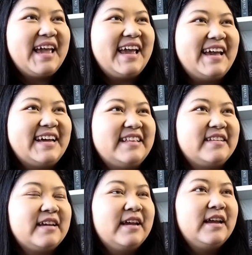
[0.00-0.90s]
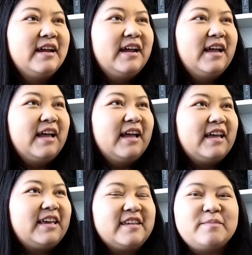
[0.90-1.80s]
and
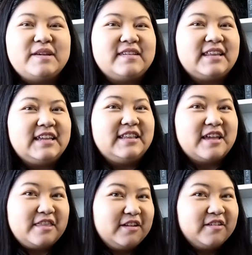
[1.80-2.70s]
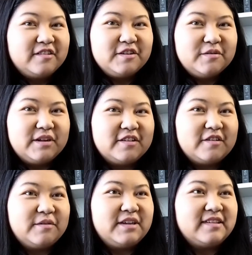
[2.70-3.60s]
he has basically nothing to do, and
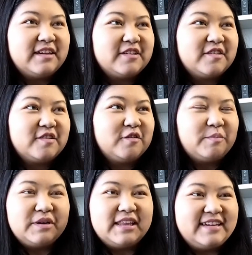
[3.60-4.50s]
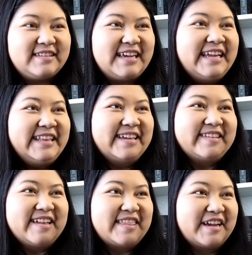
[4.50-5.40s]
so he's like super lazy and does
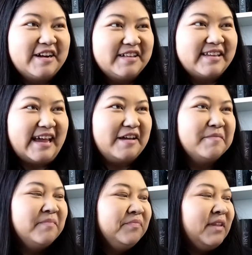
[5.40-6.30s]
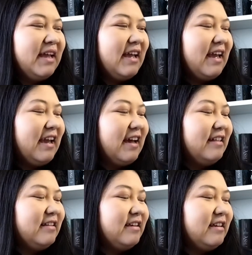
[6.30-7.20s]
nothing all day,
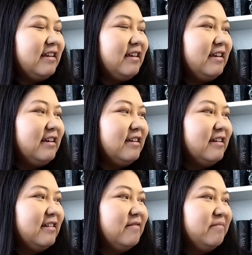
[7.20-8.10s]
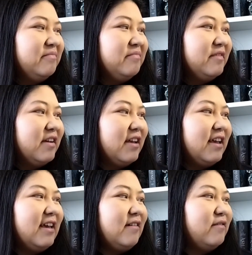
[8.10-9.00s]
and he
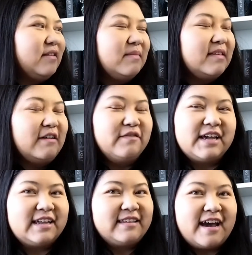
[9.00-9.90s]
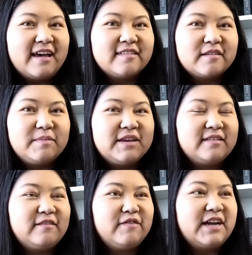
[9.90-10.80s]
gives himself like a task because
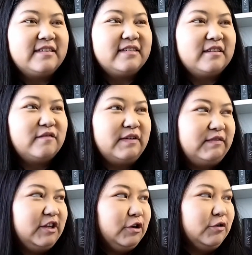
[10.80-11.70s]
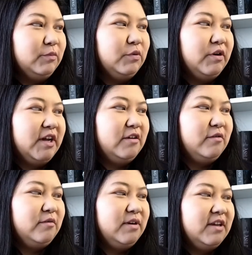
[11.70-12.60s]
he finds this 15-year-old boy
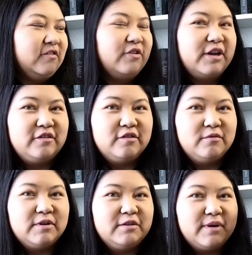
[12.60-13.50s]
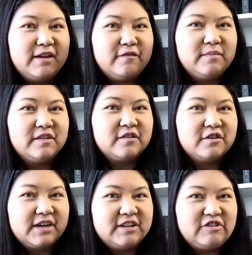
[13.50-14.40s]
who is trying to run away from this
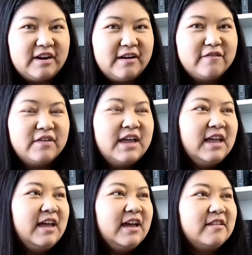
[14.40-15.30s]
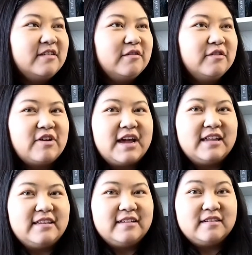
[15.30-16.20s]
crooked sheriff, and so the
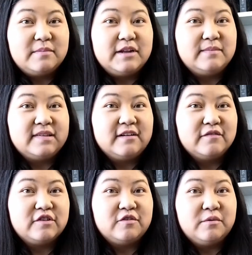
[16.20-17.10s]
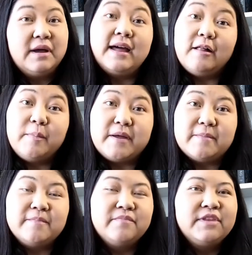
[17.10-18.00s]
dragon takes it upon himself to help
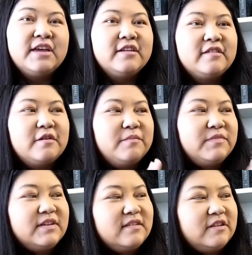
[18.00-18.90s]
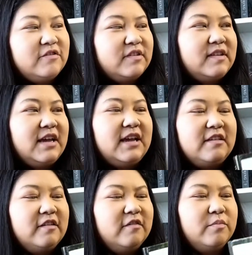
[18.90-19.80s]
him. So this is interesting.
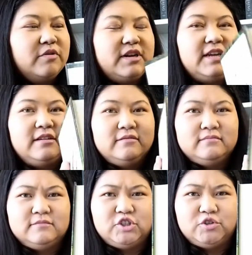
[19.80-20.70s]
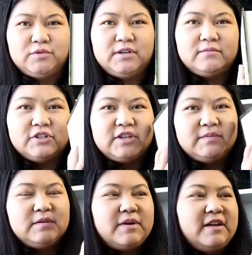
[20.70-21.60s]
It's also pretty short, which I'm
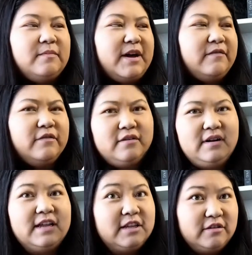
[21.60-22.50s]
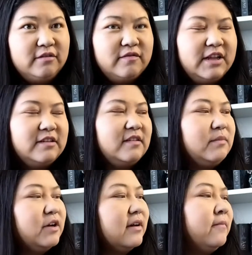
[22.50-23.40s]
surprised by for an adult fantasy
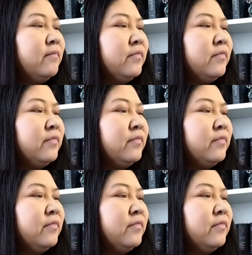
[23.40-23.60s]
book.